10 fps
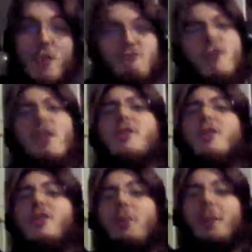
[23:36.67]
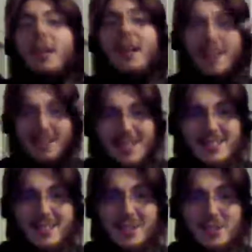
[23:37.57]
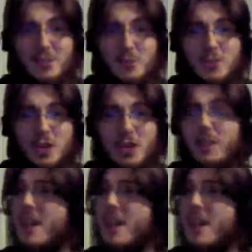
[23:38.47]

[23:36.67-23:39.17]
run to the top of the hill, get inside the stone circle,